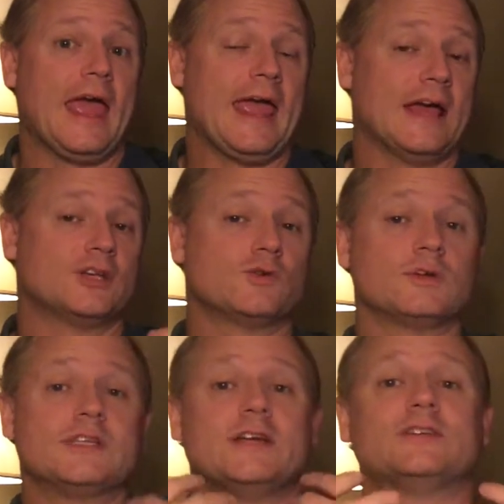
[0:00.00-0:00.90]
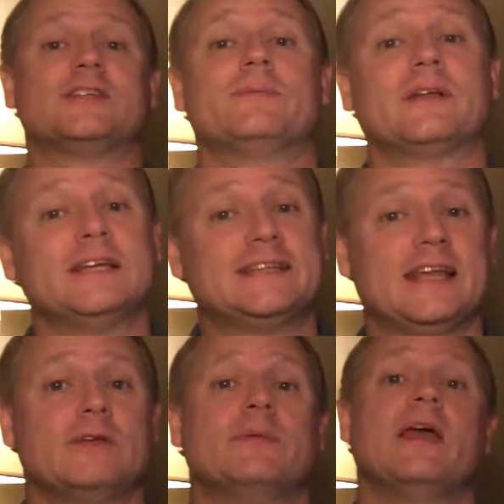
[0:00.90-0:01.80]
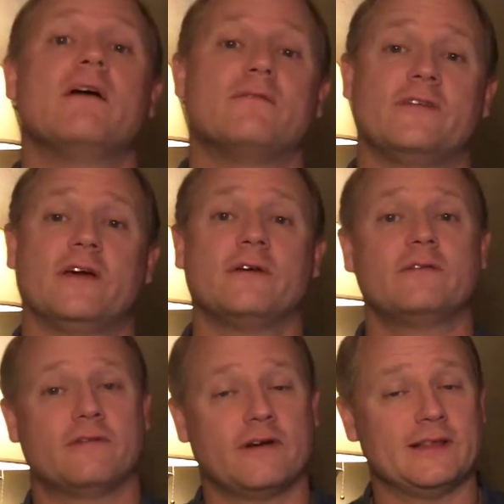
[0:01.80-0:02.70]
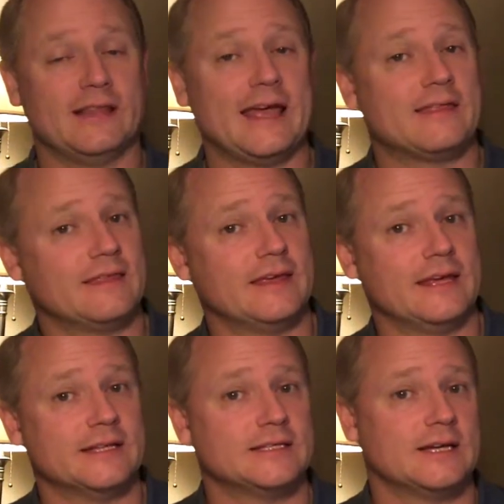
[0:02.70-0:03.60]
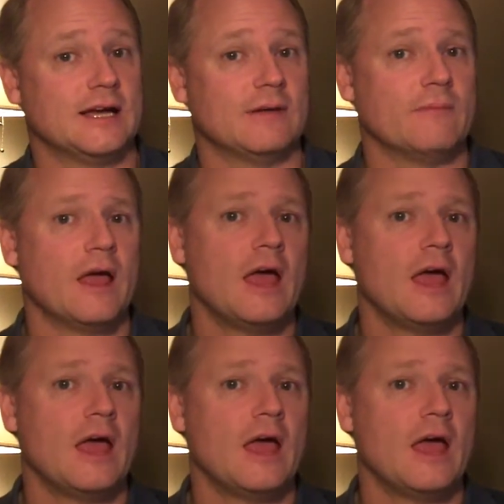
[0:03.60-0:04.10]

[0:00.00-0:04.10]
and short sales typically tend to be very, very lengthy in time.